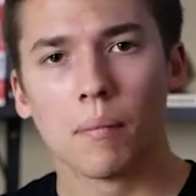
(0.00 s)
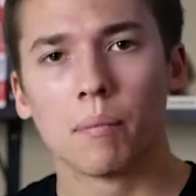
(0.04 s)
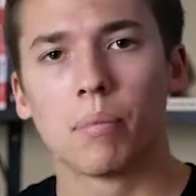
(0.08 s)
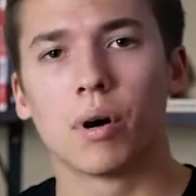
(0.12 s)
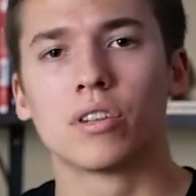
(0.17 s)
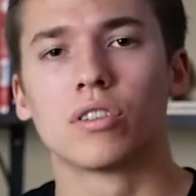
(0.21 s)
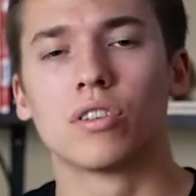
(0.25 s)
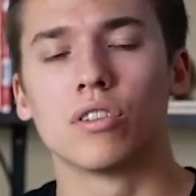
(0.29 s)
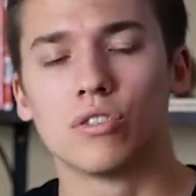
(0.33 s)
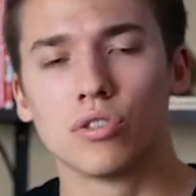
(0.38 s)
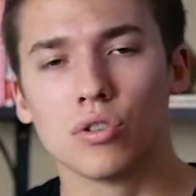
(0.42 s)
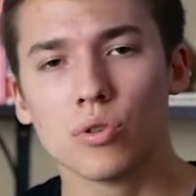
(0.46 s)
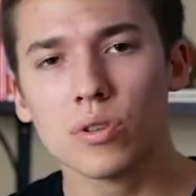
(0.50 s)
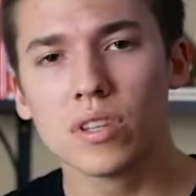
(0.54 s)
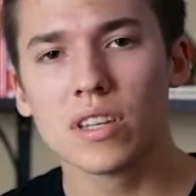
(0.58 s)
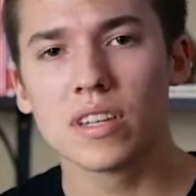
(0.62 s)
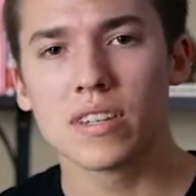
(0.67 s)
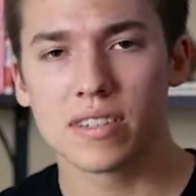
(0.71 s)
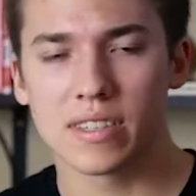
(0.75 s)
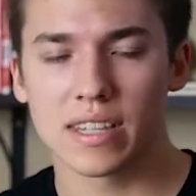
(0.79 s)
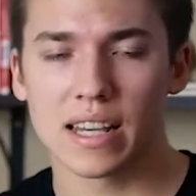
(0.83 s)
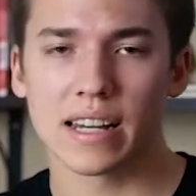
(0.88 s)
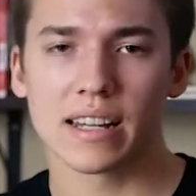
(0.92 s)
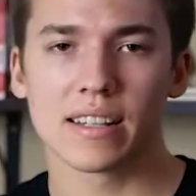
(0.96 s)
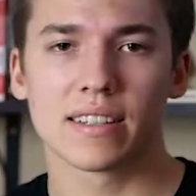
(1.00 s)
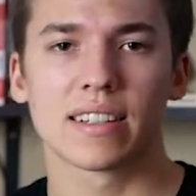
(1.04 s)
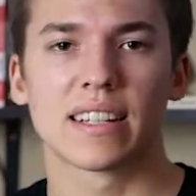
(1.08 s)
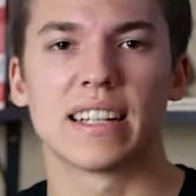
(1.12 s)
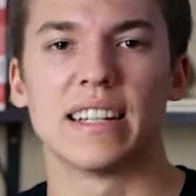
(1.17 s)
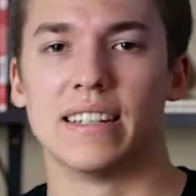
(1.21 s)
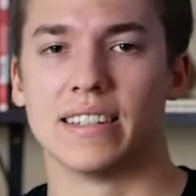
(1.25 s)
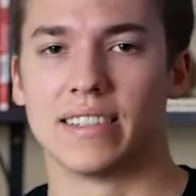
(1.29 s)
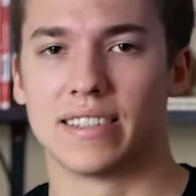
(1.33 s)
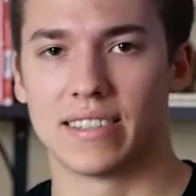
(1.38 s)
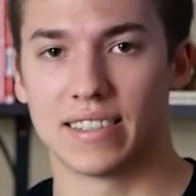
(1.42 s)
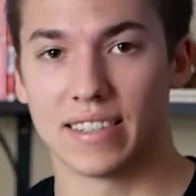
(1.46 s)
but to do these things
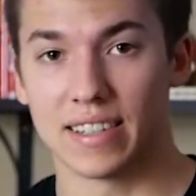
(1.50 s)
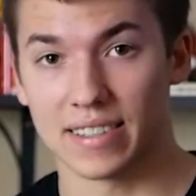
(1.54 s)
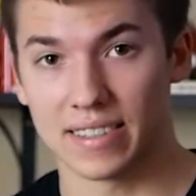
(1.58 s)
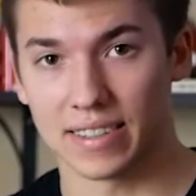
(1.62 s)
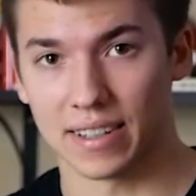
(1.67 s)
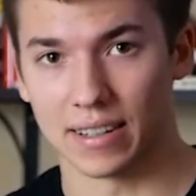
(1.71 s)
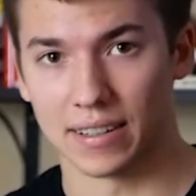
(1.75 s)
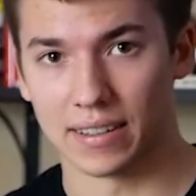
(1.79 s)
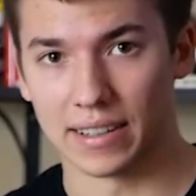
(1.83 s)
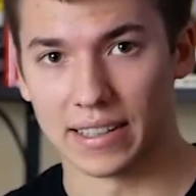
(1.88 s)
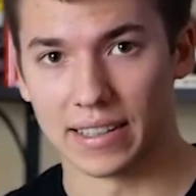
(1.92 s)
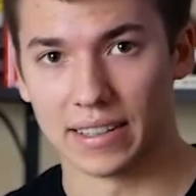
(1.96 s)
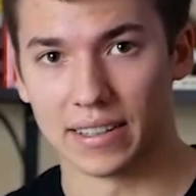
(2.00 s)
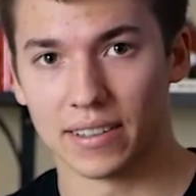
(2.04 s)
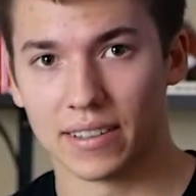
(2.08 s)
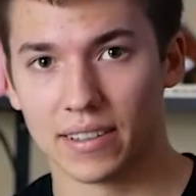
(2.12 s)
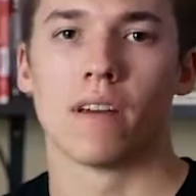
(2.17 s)
consistently.